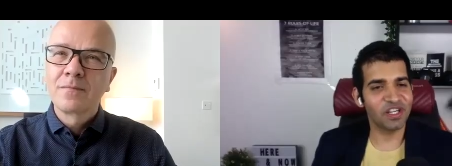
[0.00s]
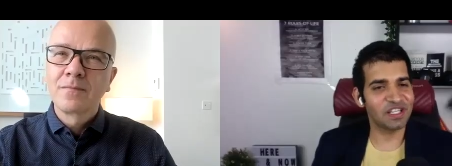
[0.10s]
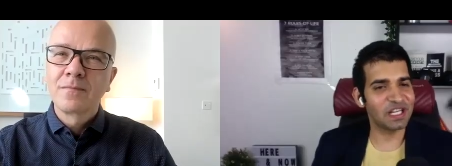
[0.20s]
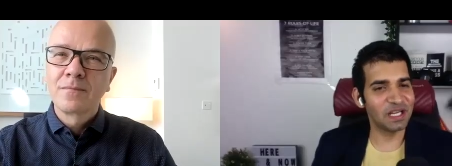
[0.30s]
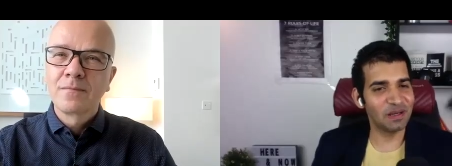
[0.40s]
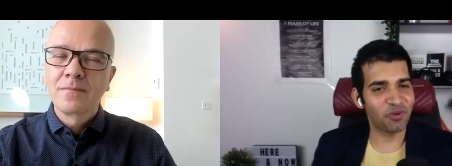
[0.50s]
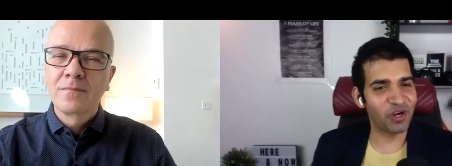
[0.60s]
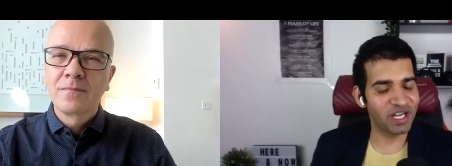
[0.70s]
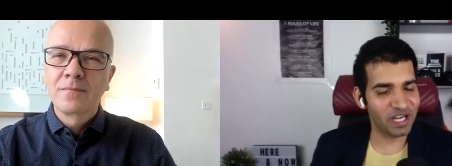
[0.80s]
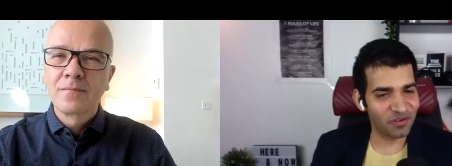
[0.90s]
Speaker 1: Uh, what
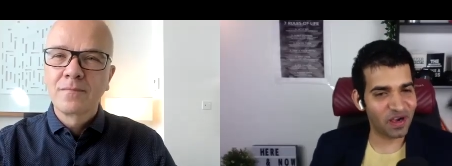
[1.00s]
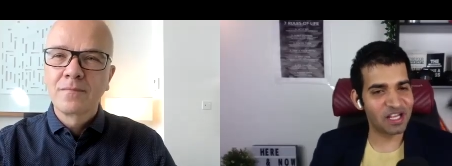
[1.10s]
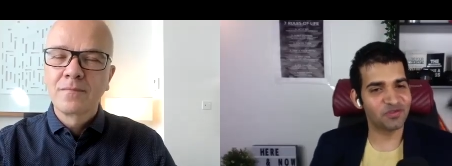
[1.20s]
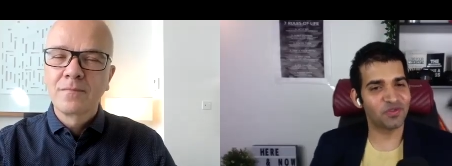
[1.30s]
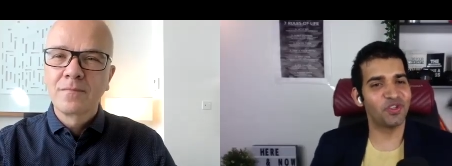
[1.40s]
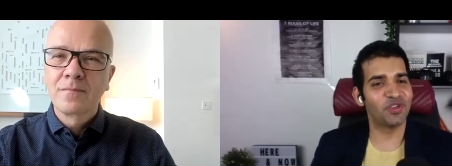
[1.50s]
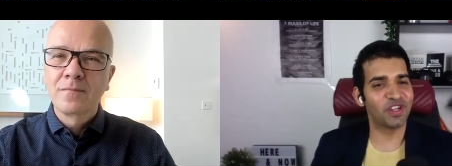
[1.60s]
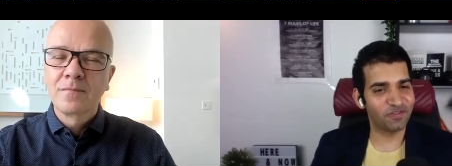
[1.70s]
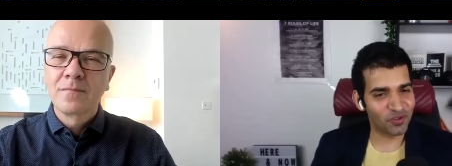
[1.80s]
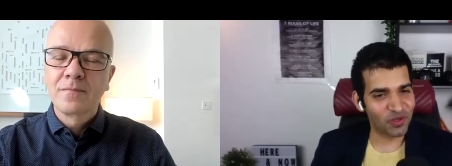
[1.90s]
three point
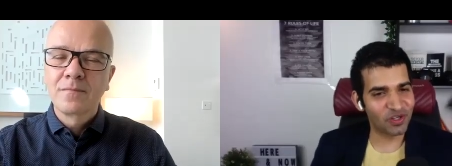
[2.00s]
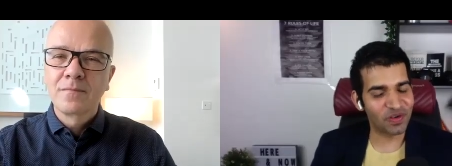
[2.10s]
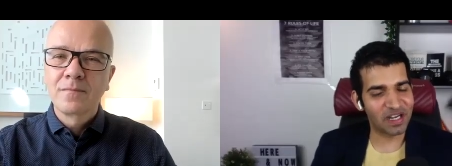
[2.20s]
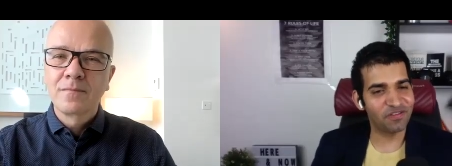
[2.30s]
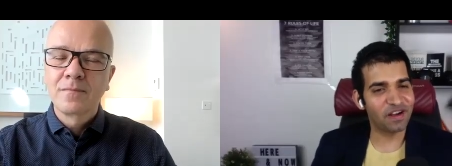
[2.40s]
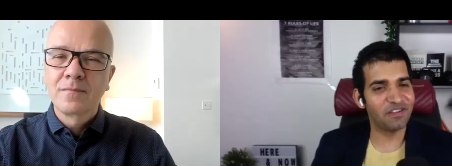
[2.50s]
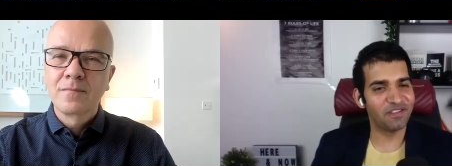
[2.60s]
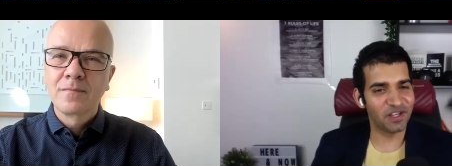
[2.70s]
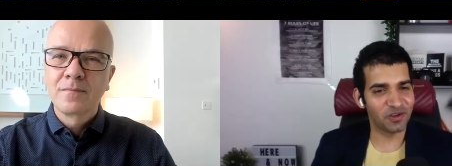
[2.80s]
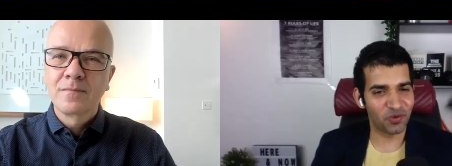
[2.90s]
advice would you give to a
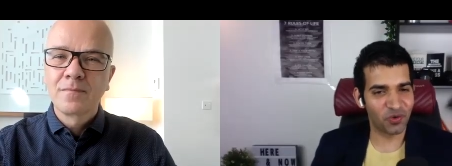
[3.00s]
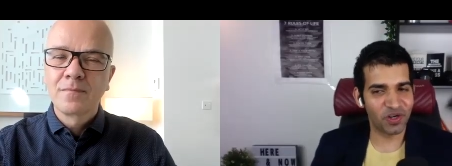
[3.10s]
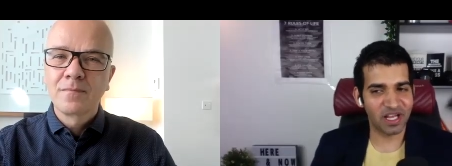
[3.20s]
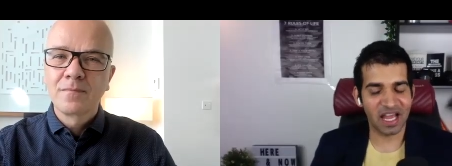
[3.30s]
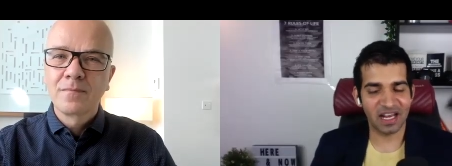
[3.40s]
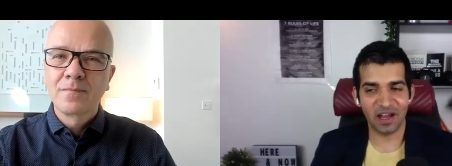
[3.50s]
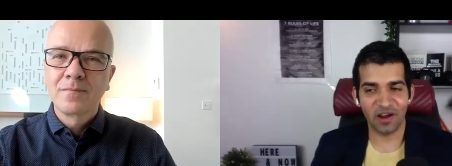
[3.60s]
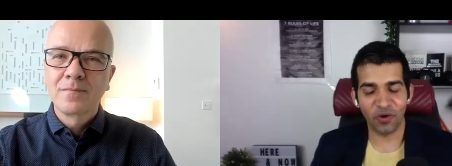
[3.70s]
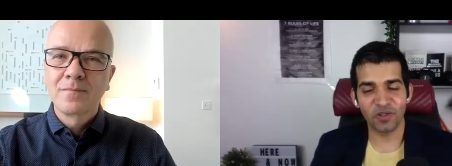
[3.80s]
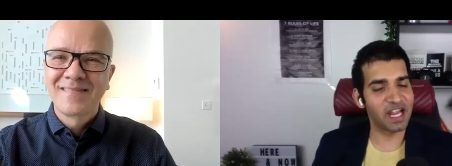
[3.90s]
25 year
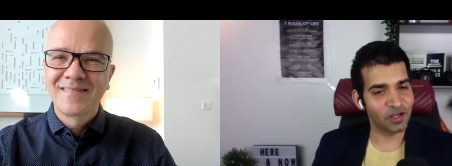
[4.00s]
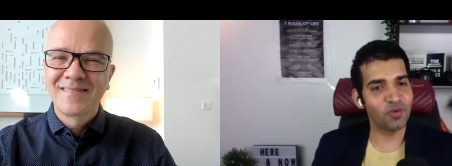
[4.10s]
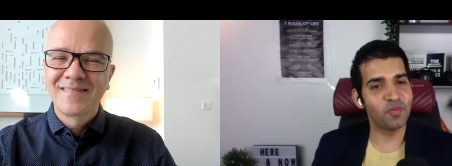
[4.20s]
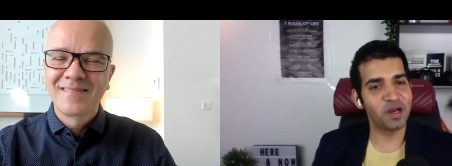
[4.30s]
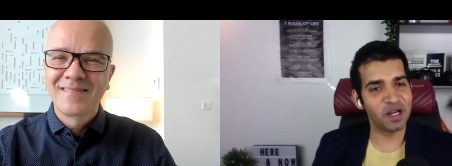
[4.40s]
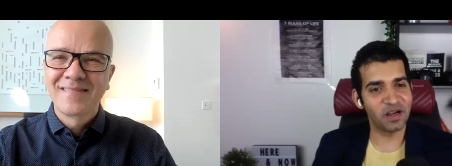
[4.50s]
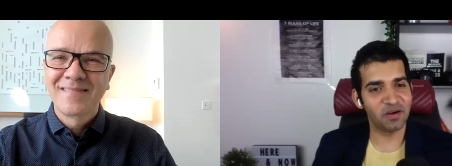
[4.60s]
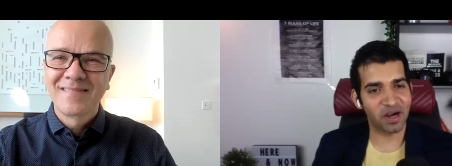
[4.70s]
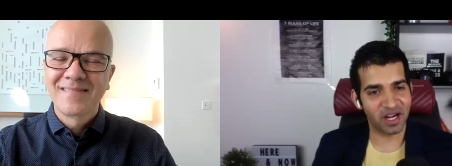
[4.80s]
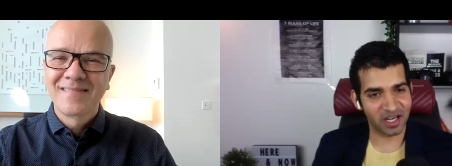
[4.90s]
old who would like
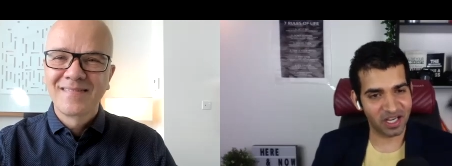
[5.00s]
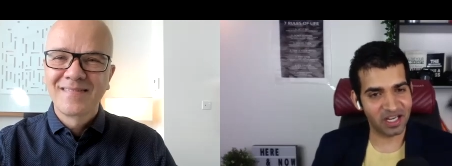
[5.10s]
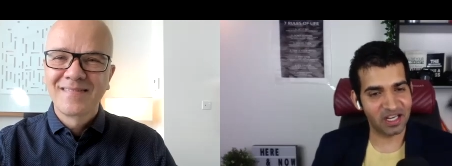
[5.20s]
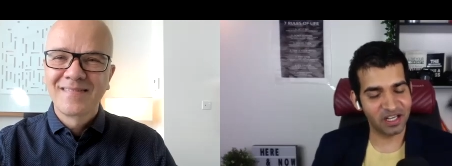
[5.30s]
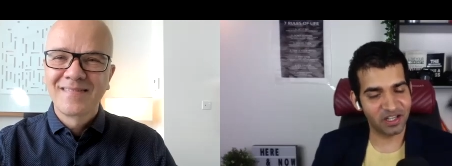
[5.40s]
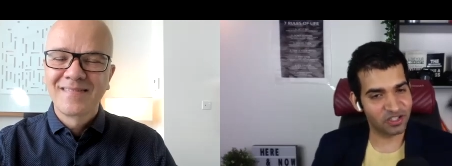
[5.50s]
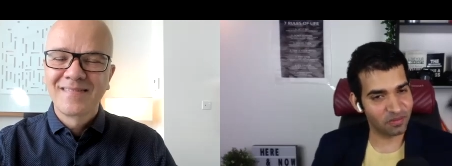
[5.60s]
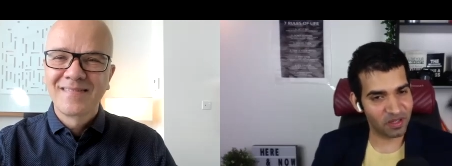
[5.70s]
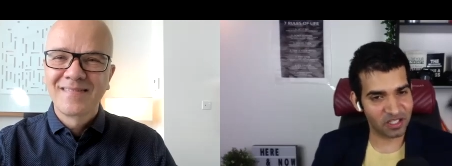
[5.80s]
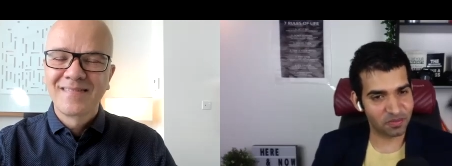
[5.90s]
to build a
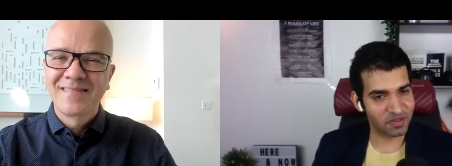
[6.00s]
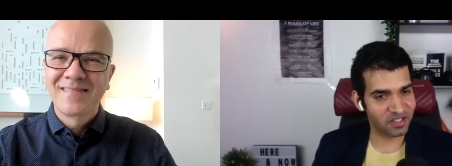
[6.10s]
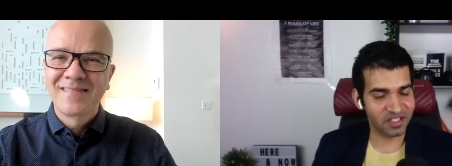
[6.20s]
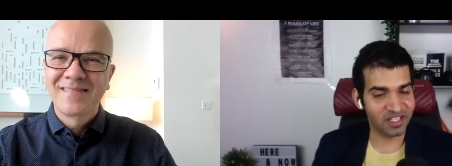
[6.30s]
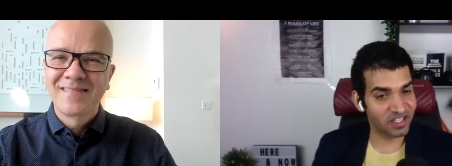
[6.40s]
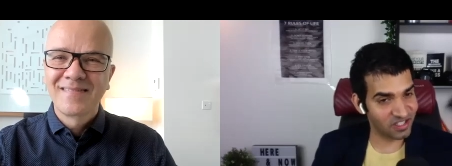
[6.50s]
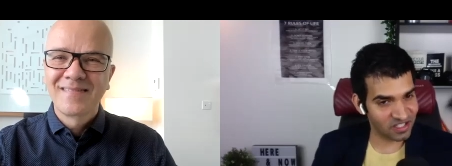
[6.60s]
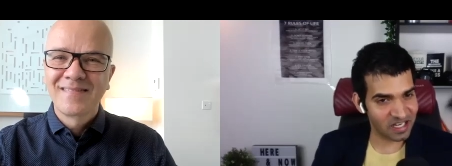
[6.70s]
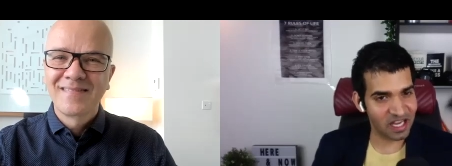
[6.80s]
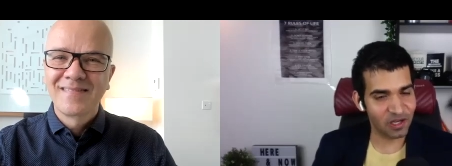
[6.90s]
marketing and leadership
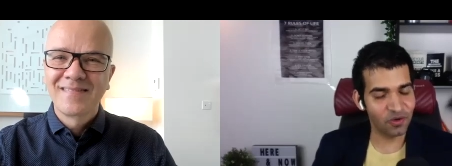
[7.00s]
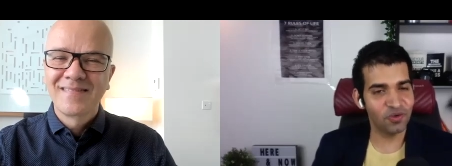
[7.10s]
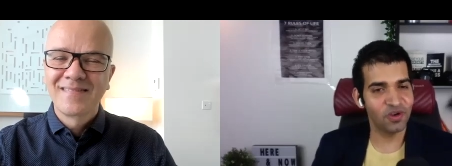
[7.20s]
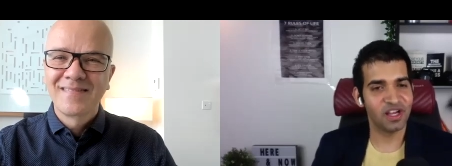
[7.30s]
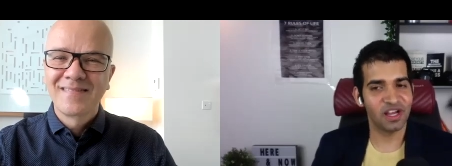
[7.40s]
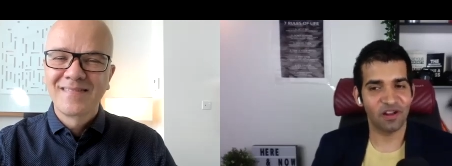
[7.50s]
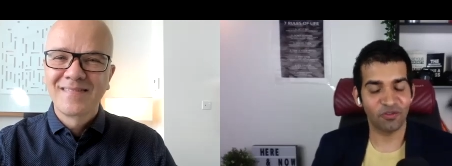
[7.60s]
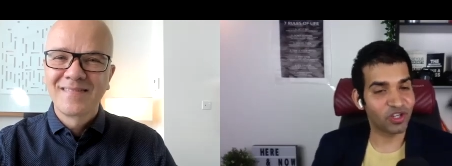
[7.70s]
expert career just like you?